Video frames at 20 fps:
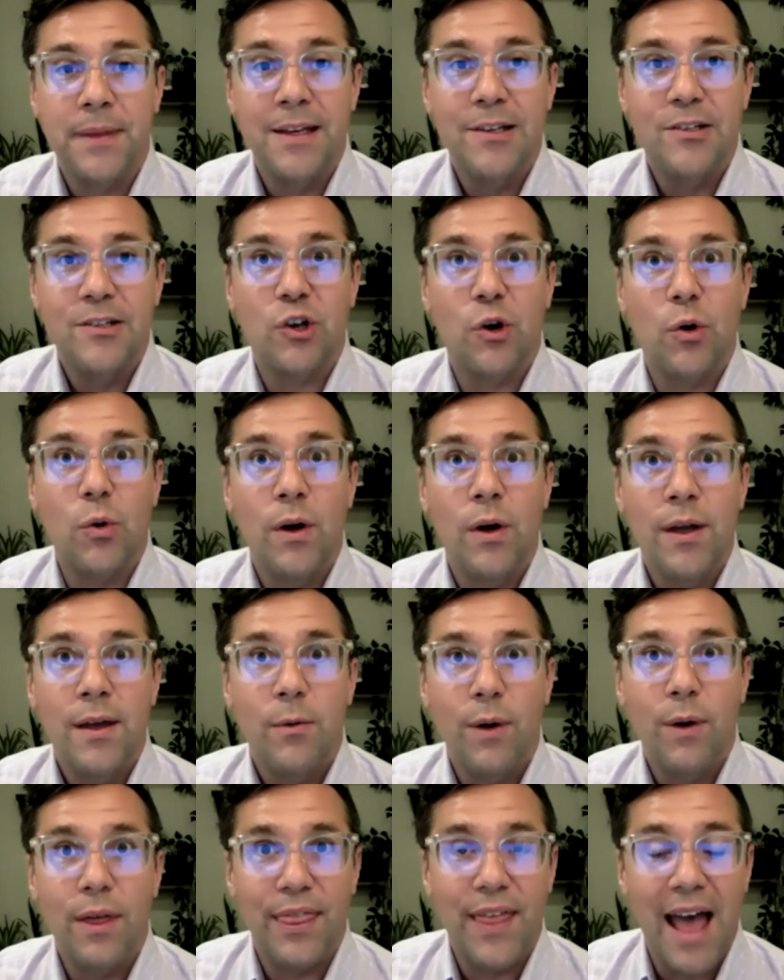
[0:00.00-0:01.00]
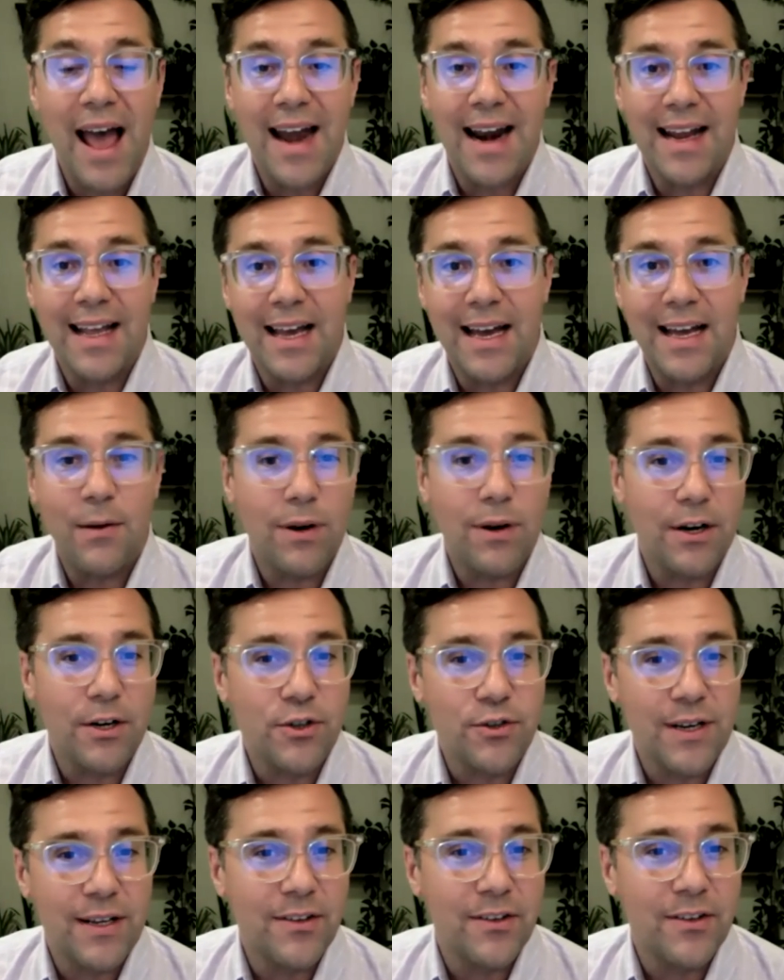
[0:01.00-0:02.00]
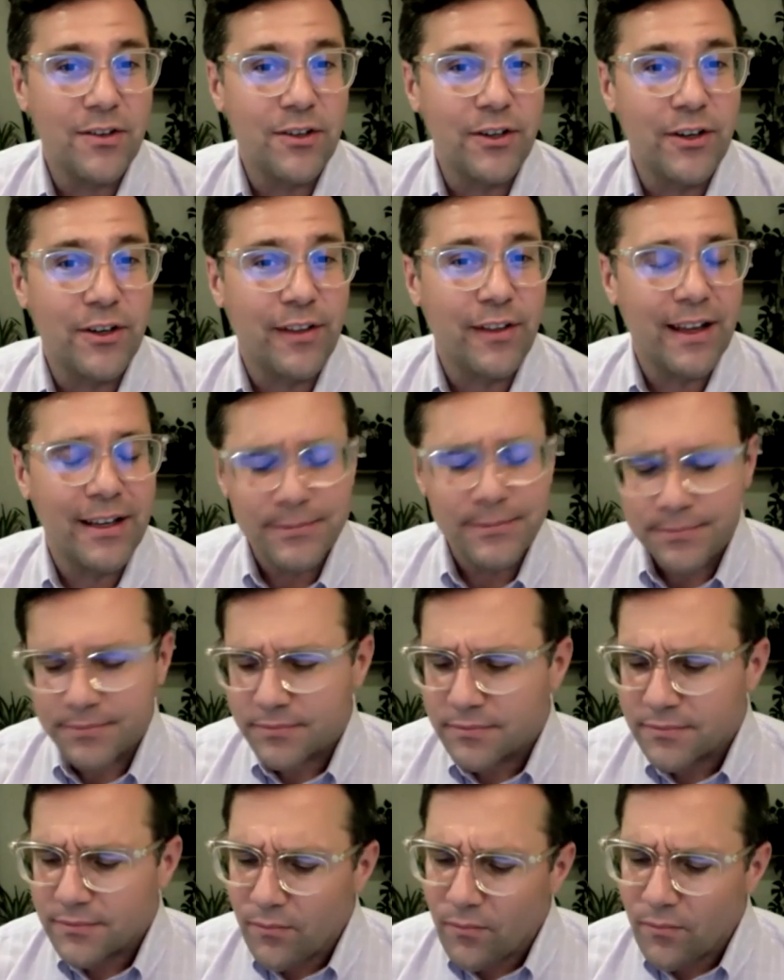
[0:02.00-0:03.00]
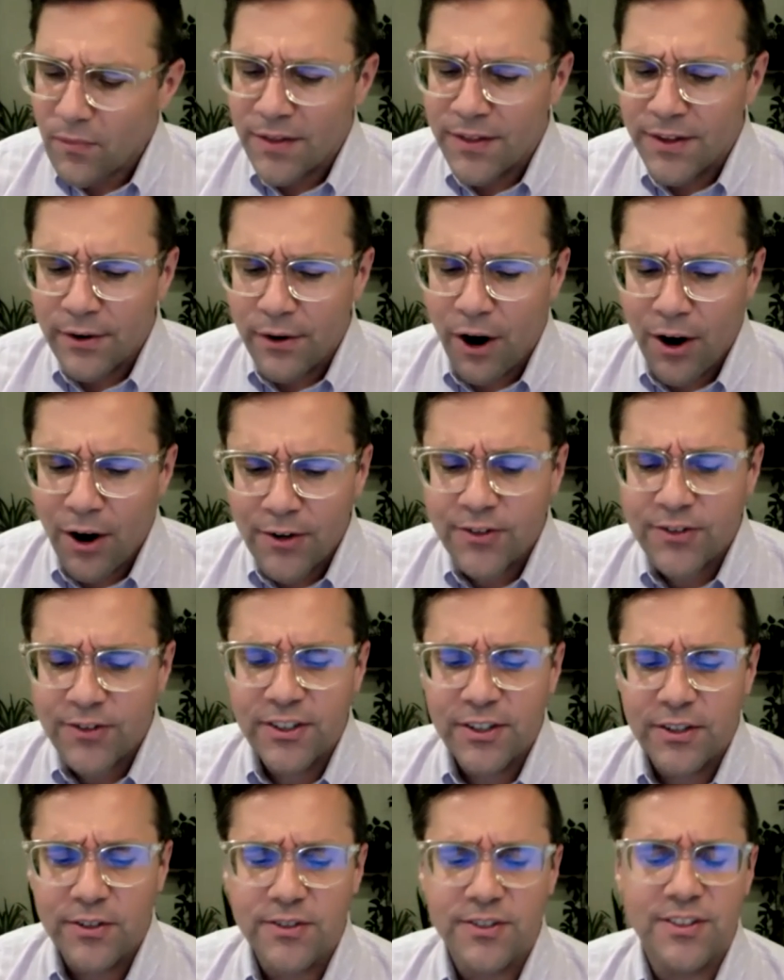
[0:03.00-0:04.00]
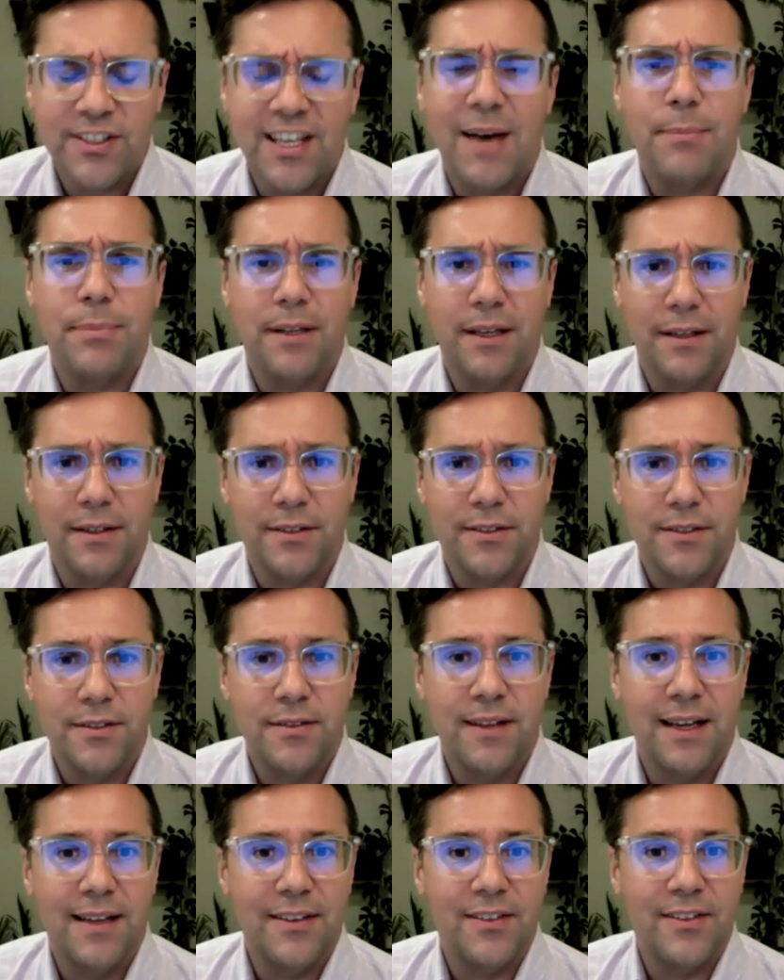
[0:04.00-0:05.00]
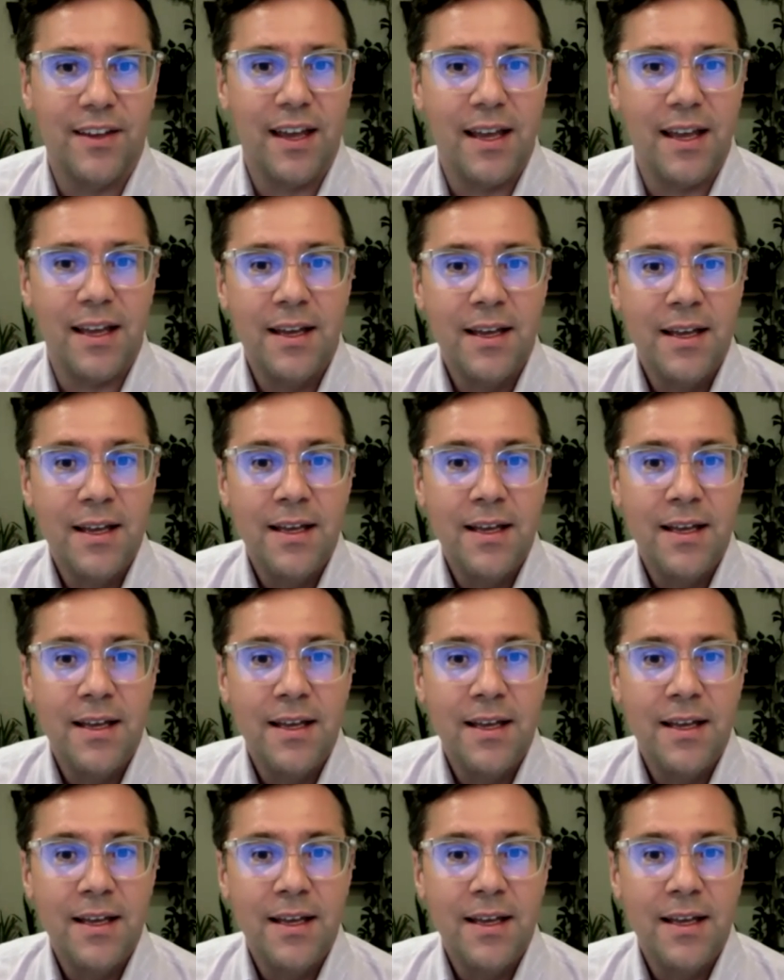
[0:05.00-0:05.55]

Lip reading: So with that, I kind of want to transition to there are still skeptics that say,